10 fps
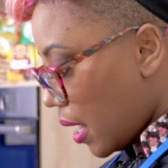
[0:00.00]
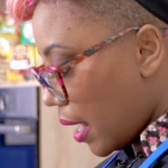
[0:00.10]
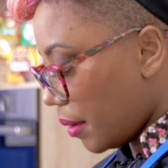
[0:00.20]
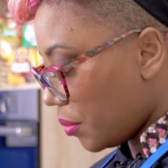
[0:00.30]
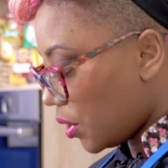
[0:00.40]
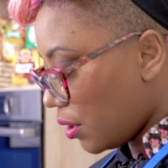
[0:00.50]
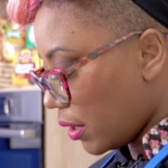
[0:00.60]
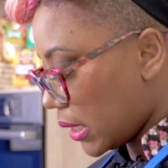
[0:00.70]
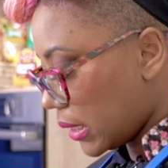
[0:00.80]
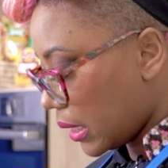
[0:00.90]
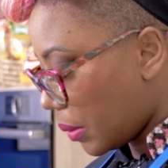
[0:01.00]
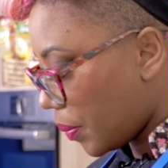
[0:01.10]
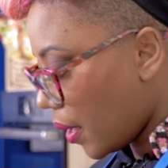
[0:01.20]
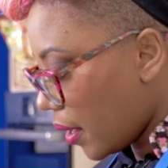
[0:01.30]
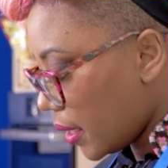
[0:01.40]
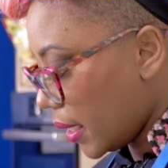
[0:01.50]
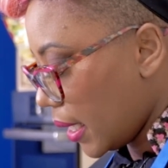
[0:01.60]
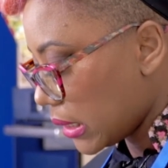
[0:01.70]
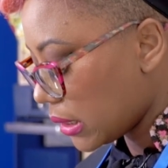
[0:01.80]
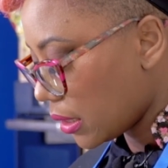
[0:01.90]
I'm curious, and apparently
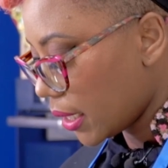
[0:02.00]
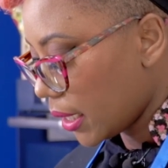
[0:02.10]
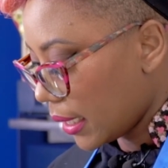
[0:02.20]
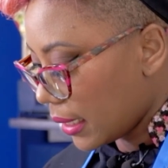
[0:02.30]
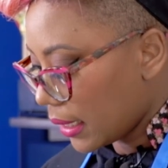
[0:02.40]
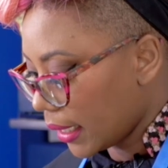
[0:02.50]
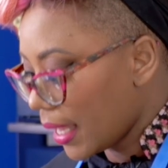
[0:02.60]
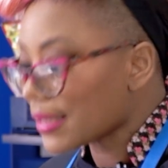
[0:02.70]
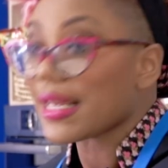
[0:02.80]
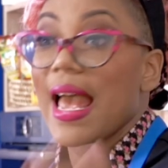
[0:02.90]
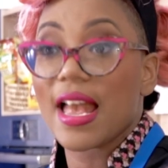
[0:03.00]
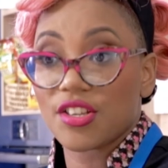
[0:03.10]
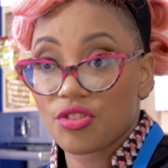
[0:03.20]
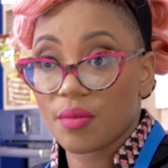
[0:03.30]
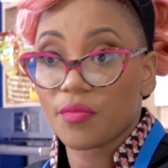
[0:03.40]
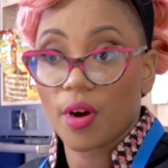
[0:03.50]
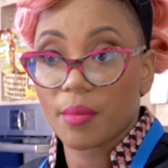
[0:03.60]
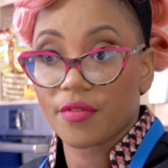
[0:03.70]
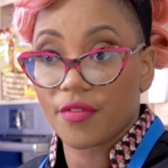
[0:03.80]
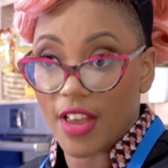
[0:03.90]
it started it's an extreme form
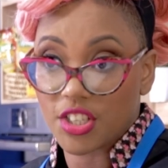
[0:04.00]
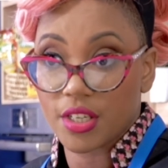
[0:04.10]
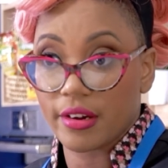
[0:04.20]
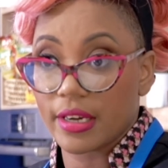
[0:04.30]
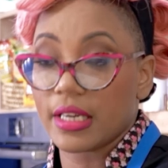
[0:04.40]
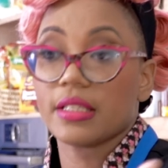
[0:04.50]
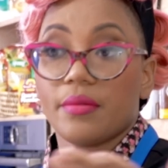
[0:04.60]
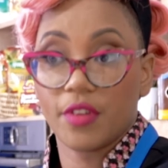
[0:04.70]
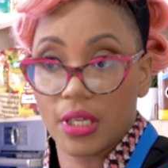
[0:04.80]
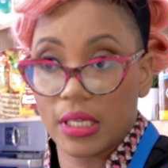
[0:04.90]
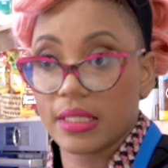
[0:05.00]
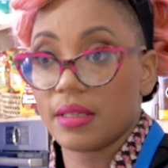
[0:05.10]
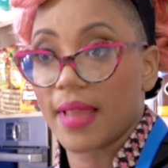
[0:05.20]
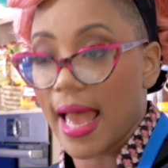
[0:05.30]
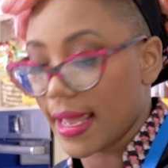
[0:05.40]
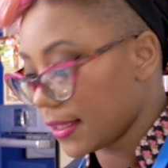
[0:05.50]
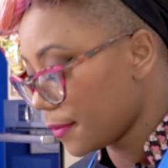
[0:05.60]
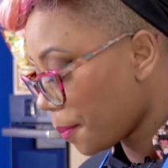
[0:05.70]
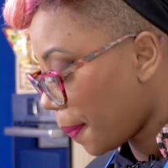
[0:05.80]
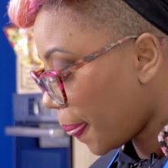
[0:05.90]
of vegetarianism, veganism that is,
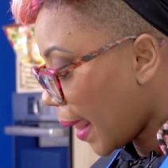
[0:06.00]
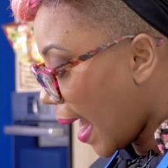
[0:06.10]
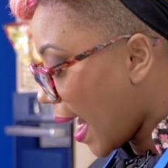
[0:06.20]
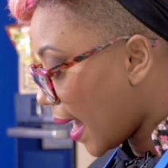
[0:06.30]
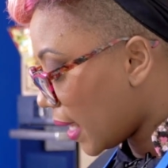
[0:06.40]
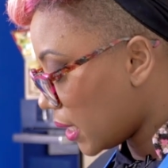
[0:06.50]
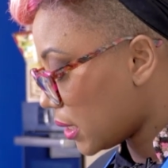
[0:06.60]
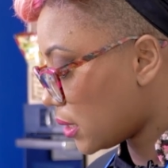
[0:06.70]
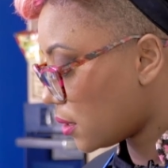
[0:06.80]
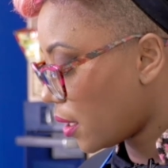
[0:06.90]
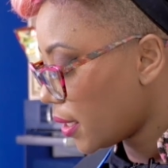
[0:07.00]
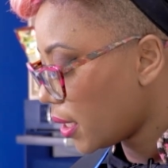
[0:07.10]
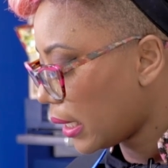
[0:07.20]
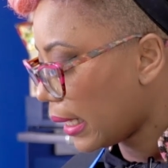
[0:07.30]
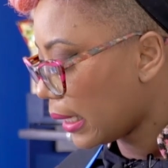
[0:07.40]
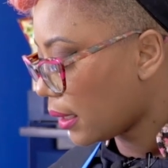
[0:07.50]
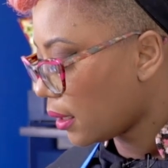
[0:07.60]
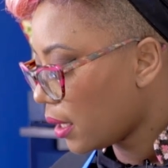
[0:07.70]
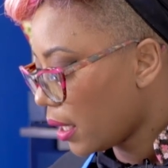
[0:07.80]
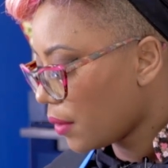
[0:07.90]
and
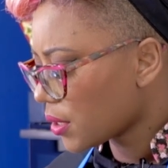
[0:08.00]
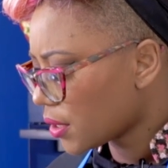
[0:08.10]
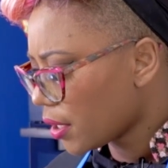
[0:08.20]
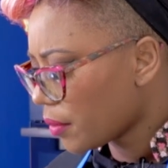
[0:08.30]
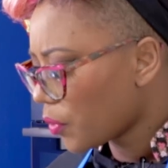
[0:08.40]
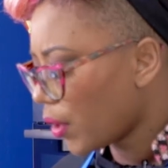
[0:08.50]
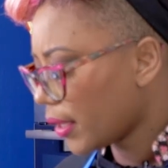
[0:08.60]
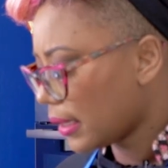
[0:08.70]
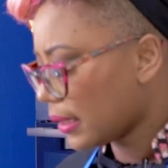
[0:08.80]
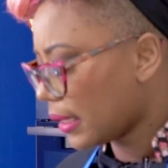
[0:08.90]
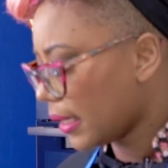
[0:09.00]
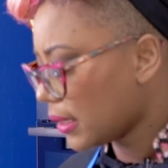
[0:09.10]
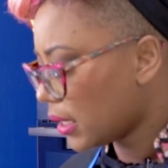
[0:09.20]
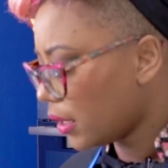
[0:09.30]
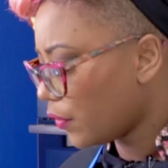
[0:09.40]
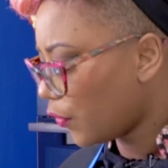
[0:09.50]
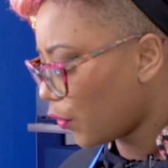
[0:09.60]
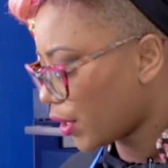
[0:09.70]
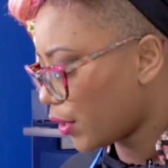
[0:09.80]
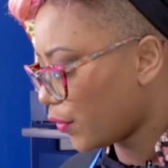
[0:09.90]
it was a term coined in
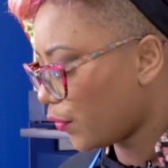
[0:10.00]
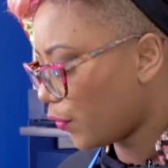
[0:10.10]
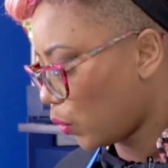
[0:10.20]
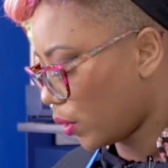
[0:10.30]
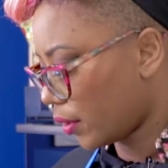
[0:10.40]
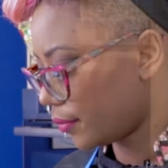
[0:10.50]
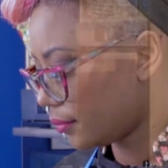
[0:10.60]
1944.